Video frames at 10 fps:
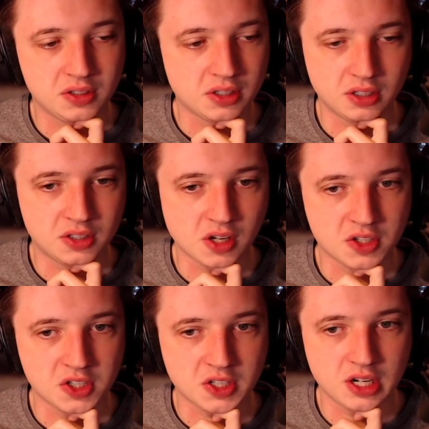It's
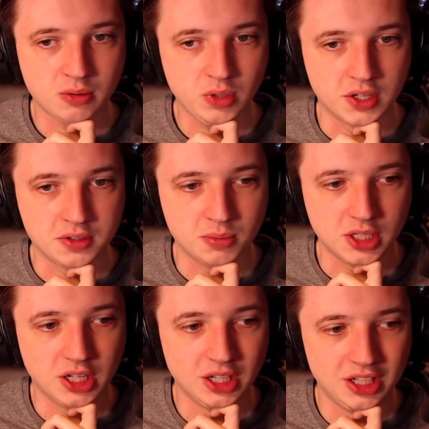just kind of weird to me.
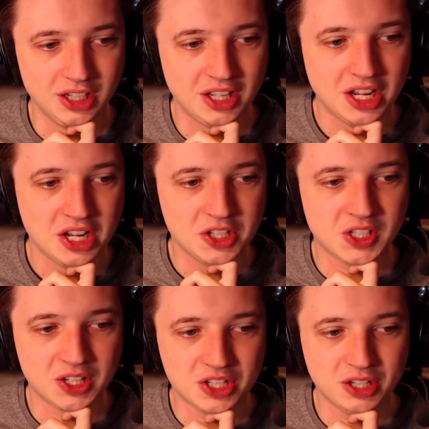He's
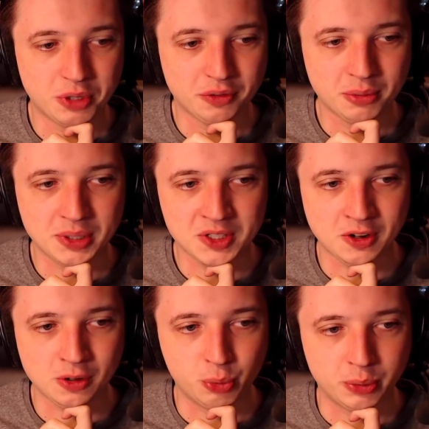literally one of the best
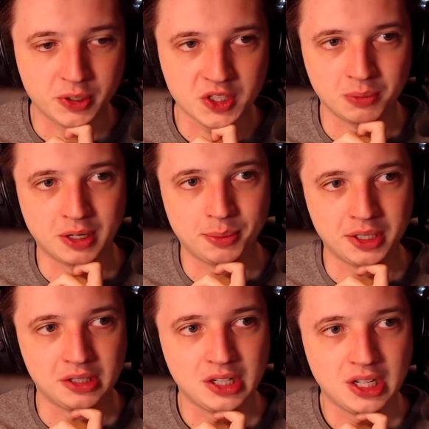girl group rappers, in my
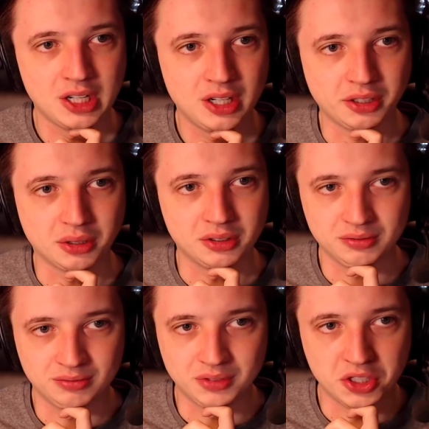opinion. Like,
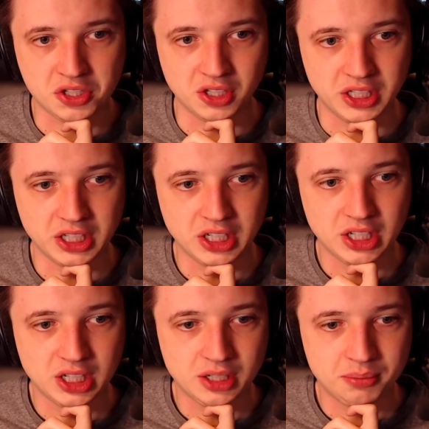literally.
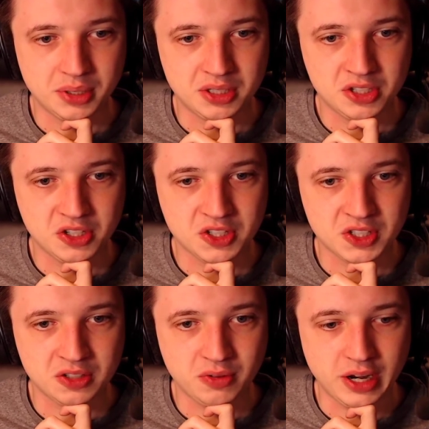But she just
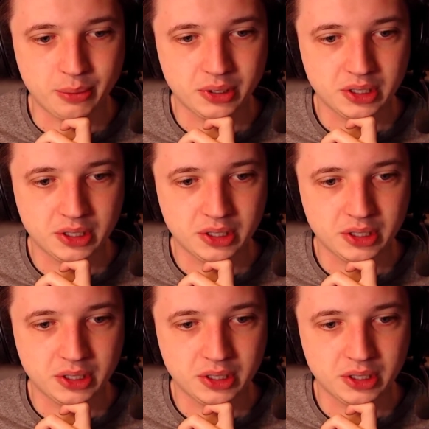didn't rap.